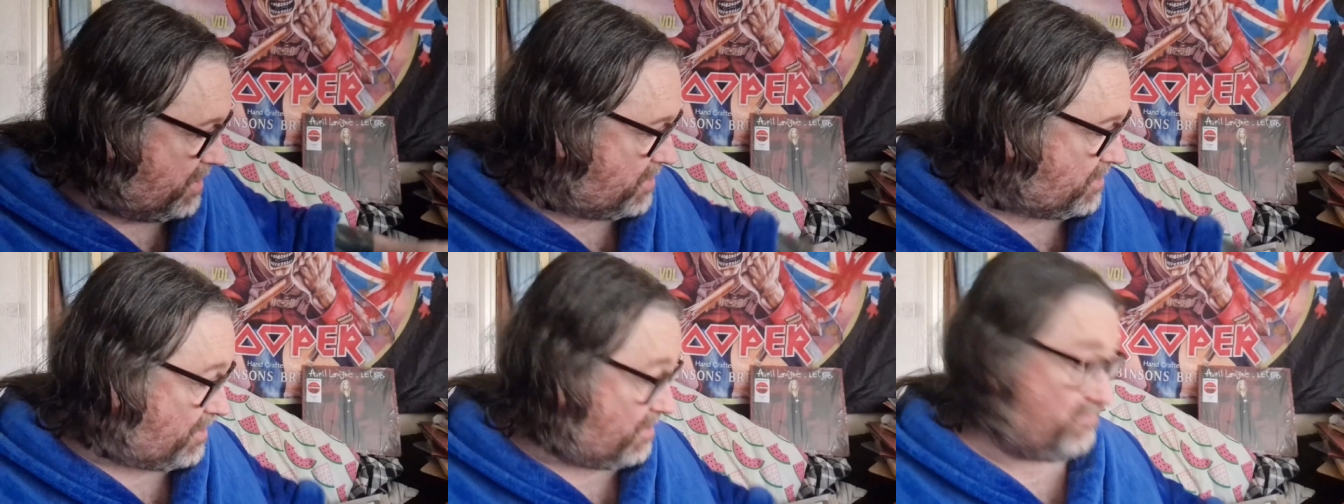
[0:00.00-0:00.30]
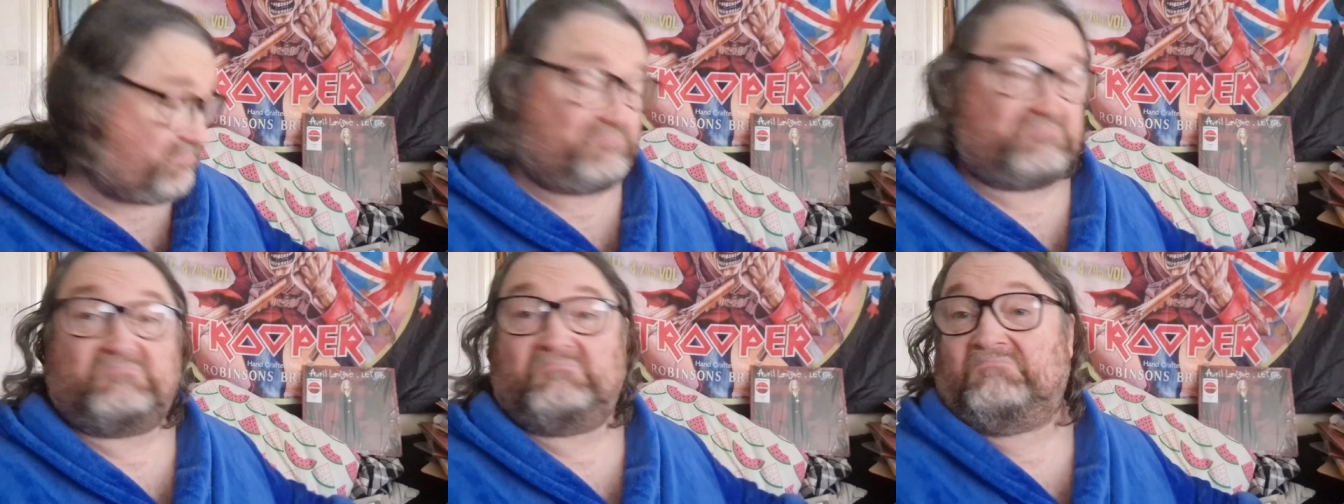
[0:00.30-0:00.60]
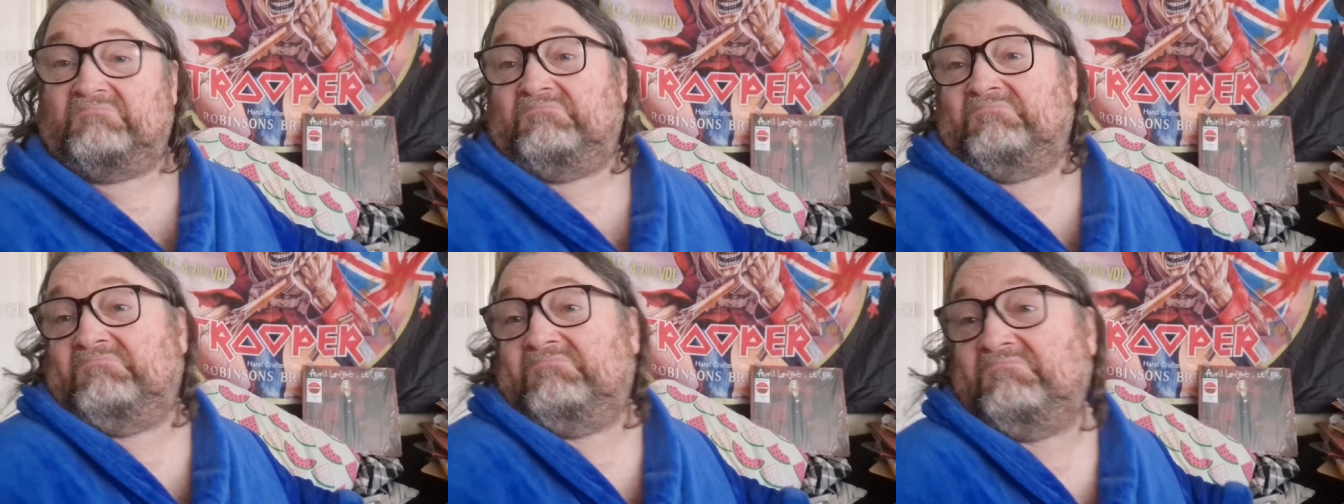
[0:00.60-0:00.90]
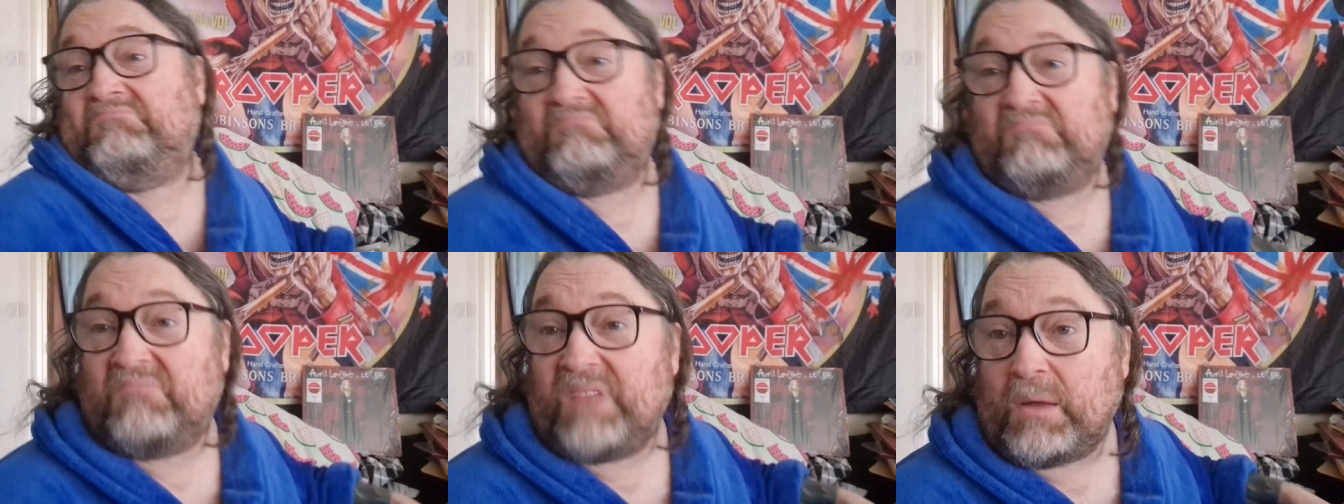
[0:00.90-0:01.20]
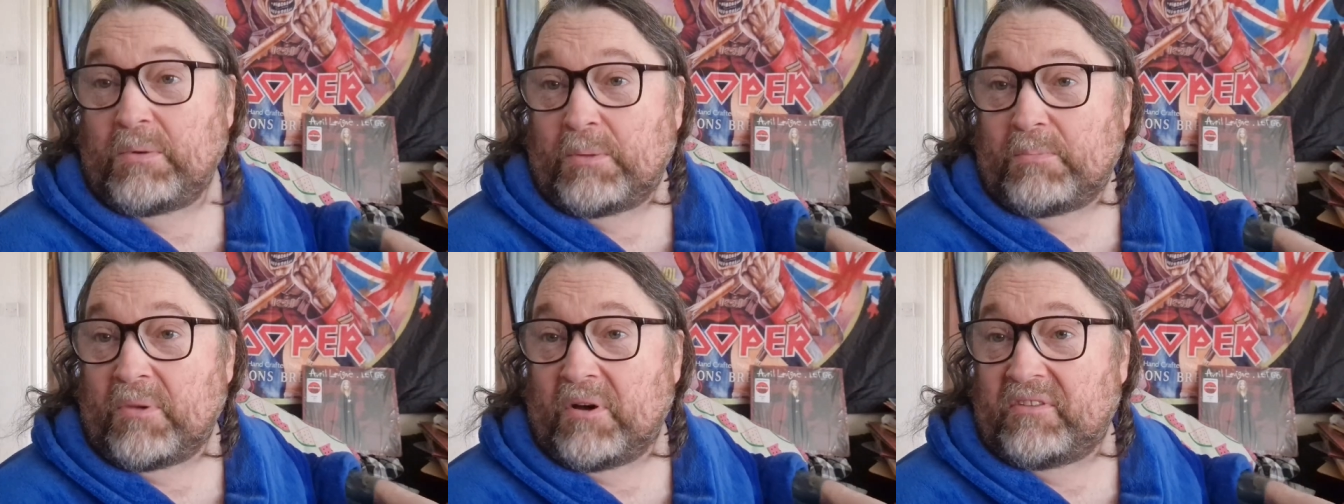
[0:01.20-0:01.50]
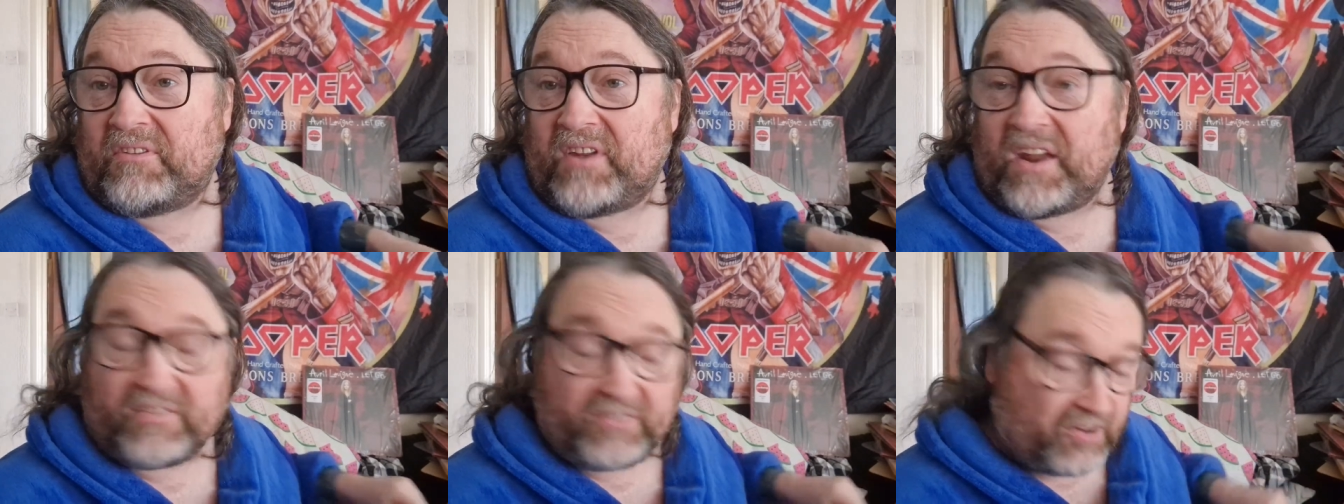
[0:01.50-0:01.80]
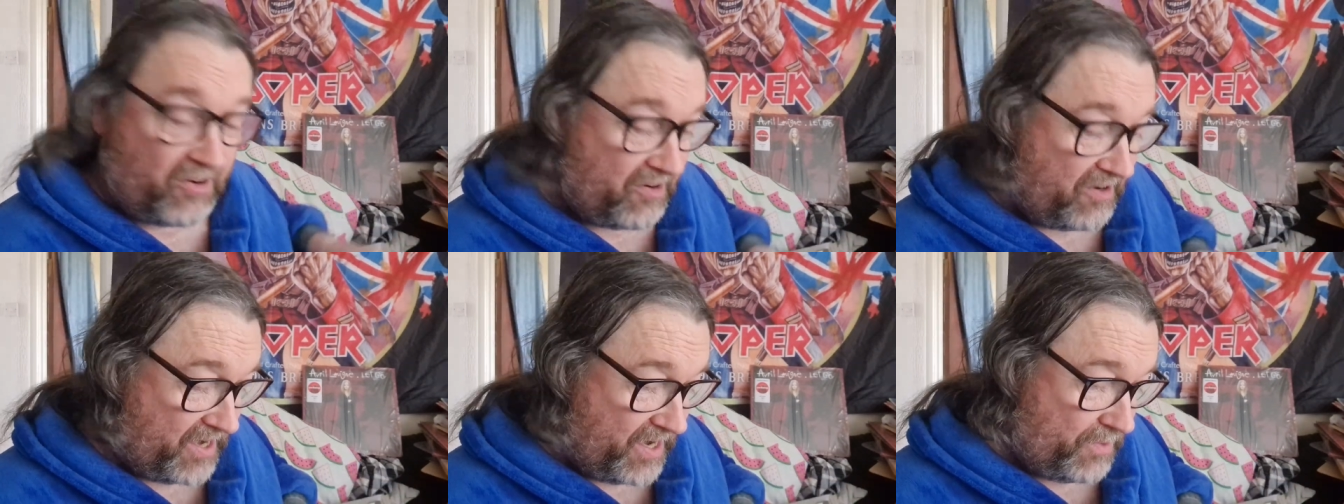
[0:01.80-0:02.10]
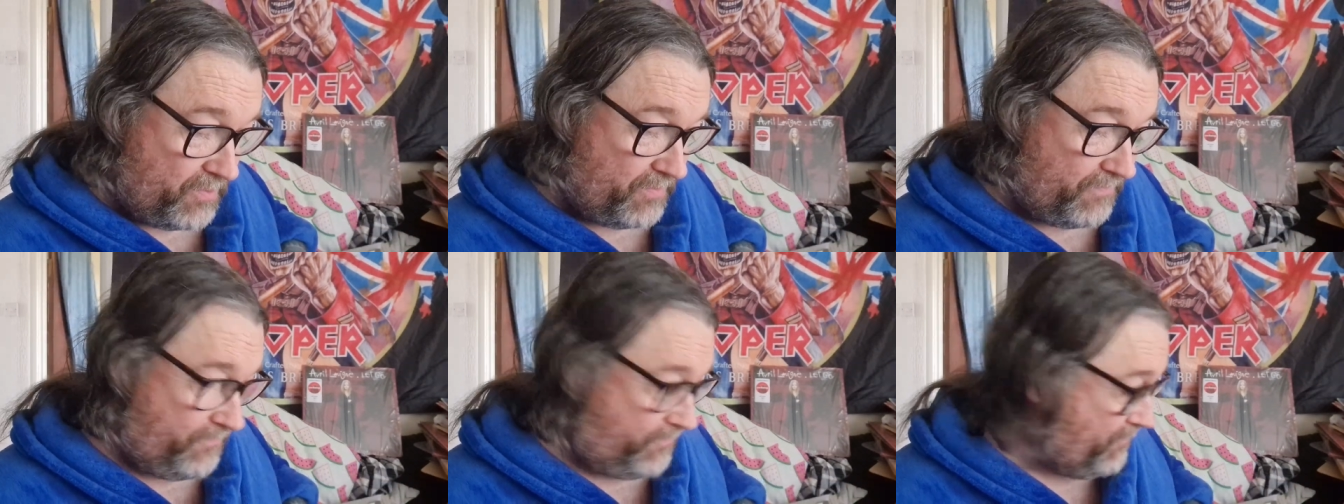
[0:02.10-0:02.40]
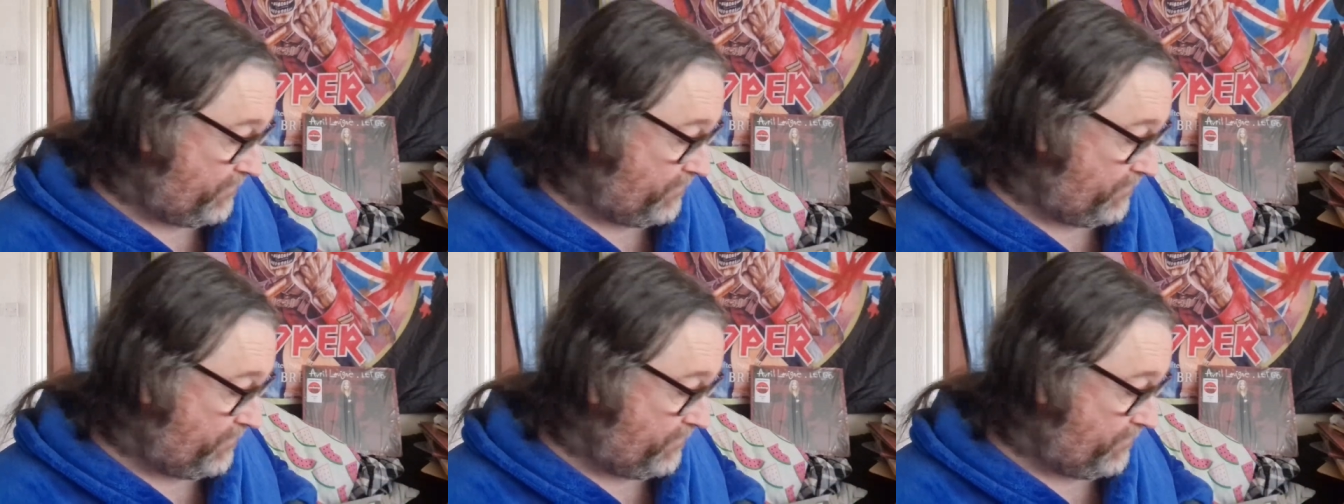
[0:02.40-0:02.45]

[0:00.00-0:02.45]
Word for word: disc. I'm not bothered, I've got it now.